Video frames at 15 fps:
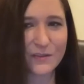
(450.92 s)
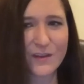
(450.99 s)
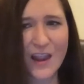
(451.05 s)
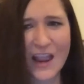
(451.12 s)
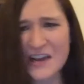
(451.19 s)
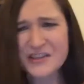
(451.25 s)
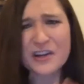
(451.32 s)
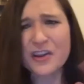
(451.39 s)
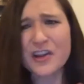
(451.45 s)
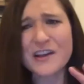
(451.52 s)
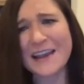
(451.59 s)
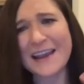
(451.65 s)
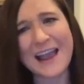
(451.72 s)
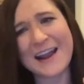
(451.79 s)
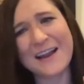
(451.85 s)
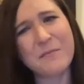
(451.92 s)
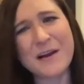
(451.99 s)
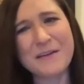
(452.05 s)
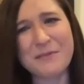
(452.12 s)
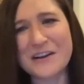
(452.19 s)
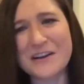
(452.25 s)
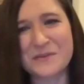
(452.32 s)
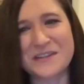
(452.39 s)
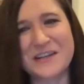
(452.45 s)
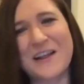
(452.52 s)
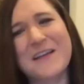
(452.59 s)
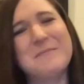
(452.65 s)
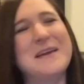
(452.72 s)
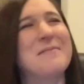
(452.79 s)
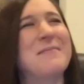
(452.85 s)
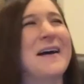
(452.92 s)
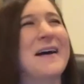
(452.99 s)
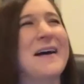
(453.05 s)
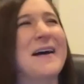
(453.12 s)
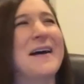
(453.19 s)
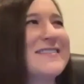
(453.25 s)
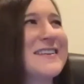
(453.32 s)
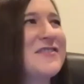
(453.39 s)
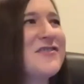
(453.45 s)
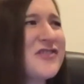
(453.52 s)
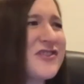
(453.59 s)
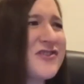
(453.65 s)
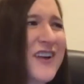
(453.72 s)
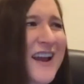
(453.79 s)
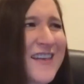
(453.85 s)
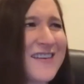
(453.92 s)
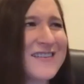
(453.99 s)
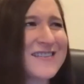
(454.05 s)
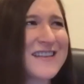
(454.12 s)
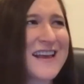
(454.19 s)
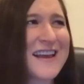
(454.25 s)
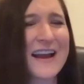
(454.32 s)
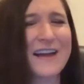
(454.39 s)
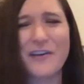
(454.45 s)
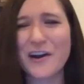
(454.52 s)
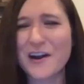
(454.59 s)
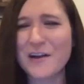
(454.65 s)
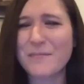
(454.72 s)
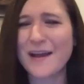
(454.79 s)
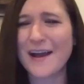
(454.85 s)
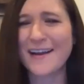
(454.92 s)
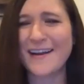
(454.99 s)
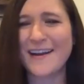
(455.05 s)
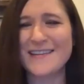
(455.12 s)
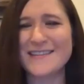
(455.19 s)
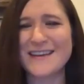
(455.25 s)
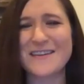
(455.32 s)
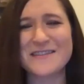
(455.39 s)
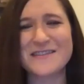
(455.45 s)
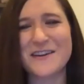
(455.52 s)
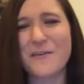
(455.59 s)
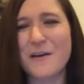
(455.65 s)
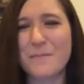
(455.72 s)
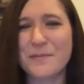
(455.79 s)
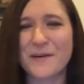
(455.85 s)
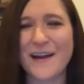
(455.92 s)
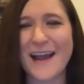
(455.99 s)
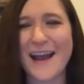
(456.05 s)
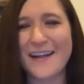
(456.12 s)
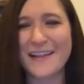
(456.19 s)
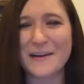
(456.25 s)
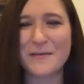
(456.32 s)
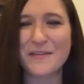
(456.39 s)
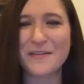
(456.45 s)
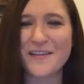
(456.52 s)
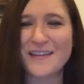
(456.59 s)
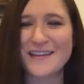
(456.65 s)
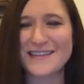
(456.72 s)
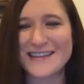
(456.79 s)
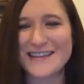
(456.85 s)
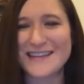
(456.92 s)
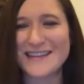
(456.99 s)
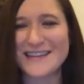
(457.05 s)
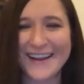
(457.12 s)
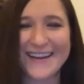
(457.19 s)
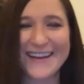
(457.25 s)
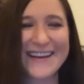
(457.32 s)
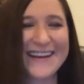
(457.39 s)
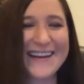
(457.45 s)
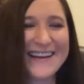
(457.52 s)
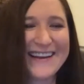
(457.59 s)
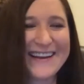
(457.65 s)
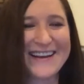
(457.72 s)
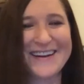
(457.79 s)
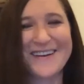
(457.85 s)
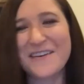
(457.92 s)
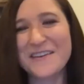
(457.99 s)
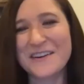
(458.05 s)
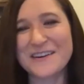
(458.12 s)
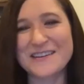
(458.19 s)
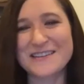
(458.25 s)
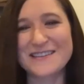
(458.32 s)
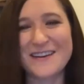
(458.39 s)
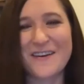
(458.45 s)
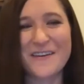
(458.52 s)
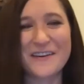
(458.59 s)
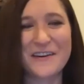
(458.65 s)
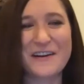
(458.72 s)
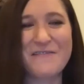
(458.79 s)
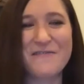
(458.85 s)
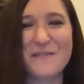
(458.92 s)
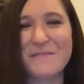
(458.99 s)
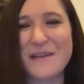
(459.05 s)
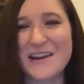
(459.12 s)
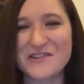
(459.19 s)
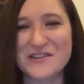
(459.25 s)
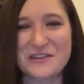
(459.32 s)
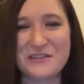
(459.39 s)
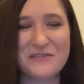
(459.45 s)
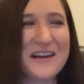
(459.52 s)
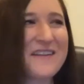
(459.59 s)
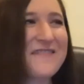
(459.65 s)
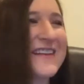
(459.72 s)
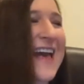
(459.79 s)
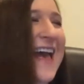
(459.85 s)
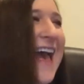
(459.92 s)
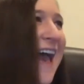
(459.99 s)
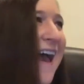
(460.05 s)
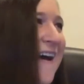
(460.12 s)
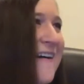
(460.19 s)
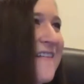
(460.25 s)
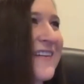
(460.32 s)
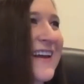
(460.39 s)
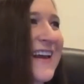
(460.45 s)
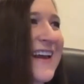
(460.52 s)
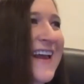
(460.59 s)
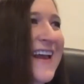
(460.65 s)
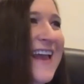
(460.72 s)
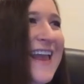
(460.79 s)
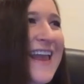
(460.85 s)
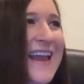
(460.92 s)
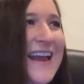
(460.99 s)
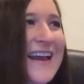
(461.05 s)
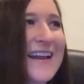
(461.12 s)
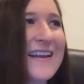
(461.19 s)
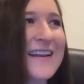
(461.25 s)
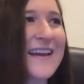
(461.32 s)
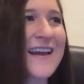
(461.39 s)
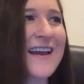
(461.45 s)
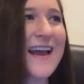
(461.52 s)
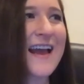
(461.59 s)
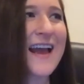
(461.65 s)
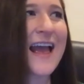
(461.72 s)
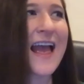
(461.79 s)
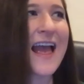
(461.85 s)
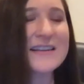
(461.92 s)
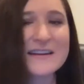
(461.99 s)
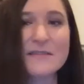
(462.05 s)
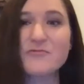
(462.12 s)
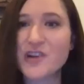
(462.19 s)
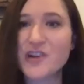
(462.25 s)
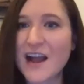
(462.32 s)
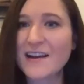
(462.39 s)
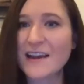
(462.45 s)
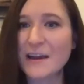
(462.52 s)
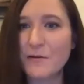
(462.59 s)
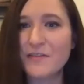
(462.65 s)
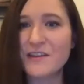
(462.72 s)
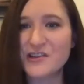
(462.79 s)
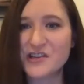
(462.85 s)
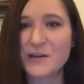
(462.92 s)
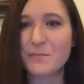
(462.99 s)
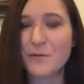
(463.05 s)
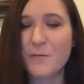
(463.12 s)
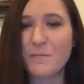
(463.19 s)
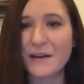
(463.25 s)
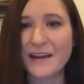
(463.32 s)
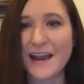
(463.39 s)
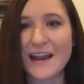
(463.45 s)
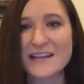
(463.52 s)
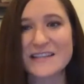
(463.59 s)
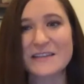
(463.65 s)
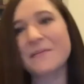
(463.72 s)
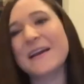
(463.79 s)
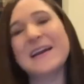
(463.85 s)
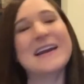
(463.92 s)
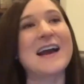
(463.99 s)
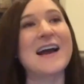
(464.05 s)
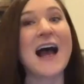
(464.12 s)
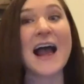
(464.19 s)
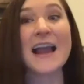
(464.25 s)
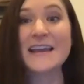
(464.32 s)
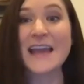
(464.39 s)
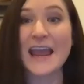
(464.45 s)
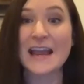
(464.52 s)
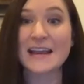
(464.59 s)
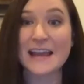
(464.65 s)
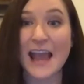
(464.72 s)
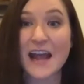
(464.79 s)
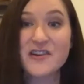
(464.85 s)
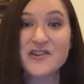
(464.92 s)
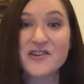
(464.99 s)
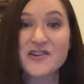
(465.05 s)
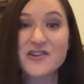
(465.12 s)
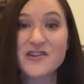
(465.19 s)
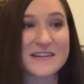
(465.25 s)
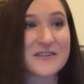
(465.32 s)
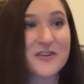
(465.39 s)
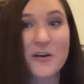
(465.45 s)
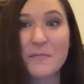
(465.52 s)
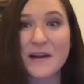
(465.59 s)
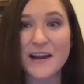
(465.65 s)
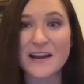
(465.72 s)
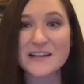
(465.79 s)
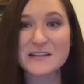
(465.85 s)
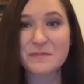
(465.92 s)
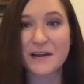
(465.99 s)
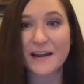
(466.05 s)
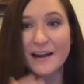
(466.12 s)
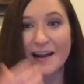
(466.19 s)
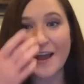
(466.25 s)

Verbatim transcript: I started looking at it. My friends were telling me about it. They said, "You should try this thing. I've heard about it. It sounds so up your alley with all the data and all your all your information you love to have." And as I'm tracking with the cheap OPKs, I'm like, "I can't catch this." I told my husband,